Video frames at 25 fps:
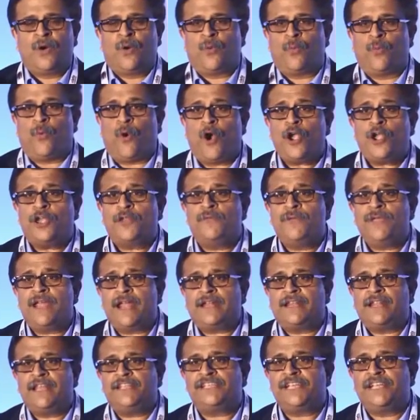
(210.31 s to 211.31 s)
what we are
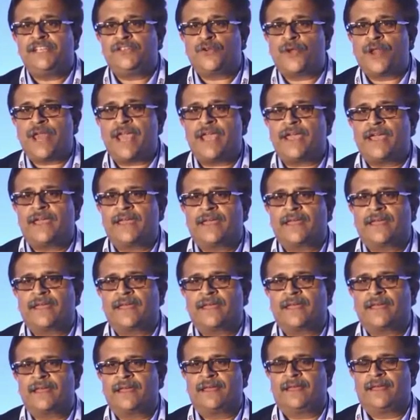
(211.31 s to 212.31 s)
teaching today
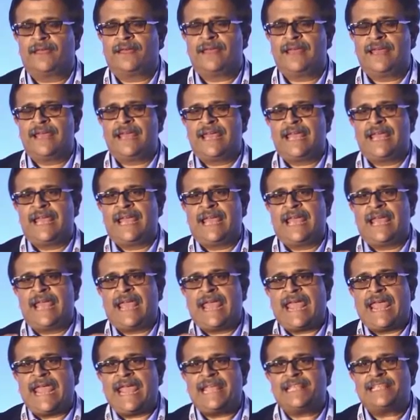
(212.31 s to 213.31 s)

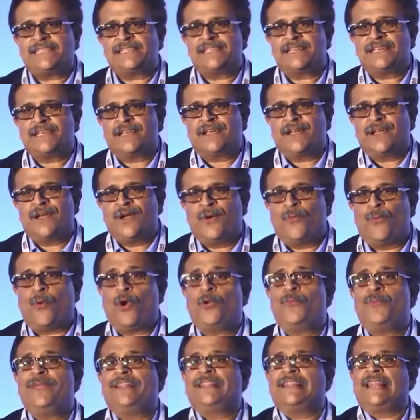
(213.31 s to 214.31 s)
is
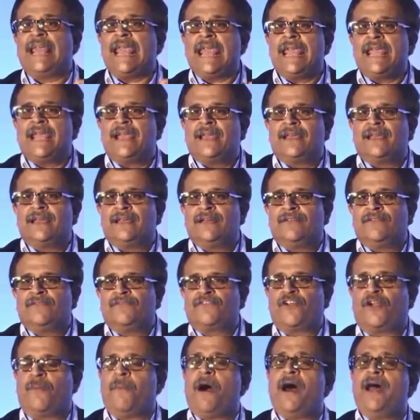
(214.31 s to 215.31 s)
what we think
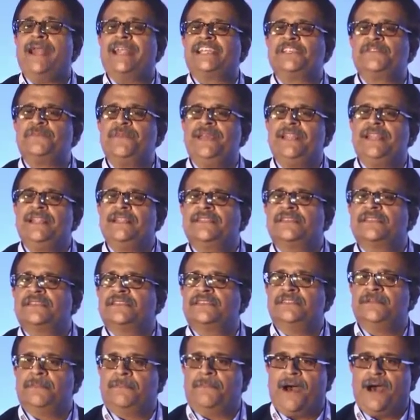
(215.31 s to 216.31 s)
from our experiences
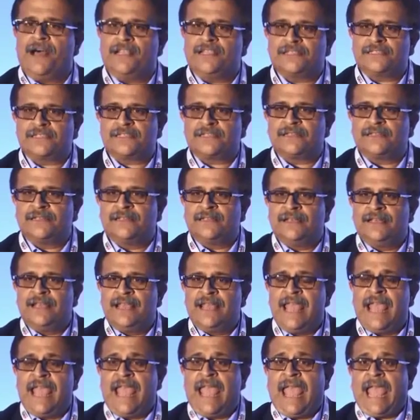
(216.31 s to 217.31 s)
in the past.
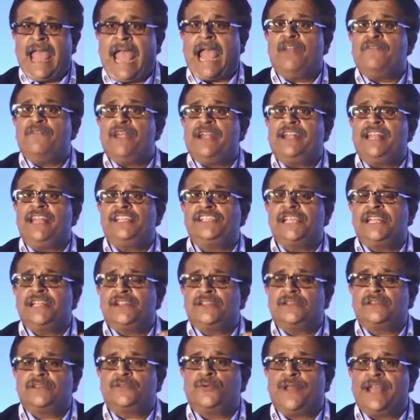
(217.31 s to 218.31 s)
And we are teaching
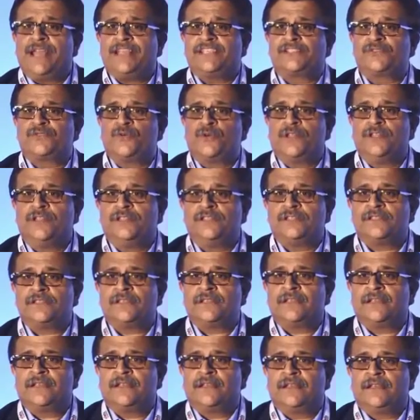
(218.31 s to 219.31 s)
today's students
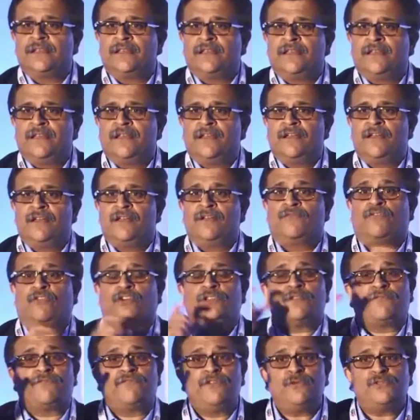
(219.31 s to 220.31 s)
for
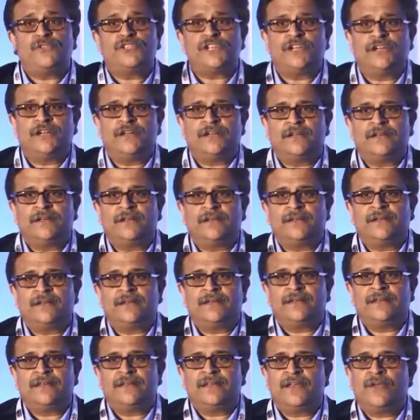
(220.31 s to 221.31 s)
the future,
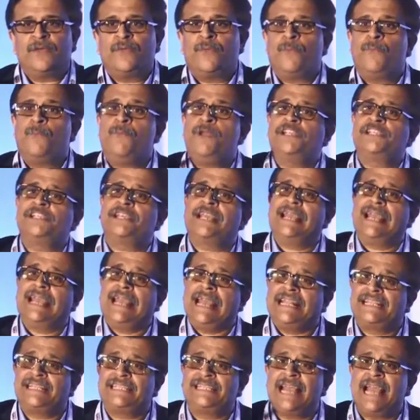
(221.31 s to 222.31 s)
which
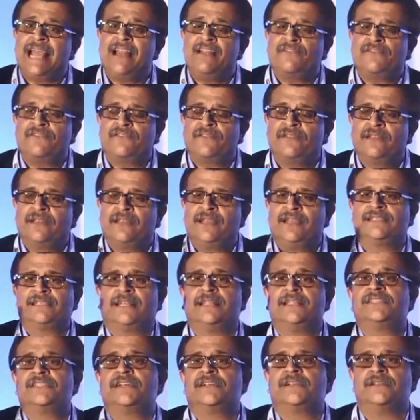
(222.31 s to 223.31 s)
itself is
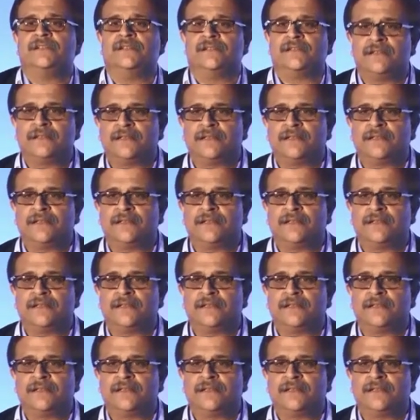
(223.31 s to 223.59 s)
uncertain.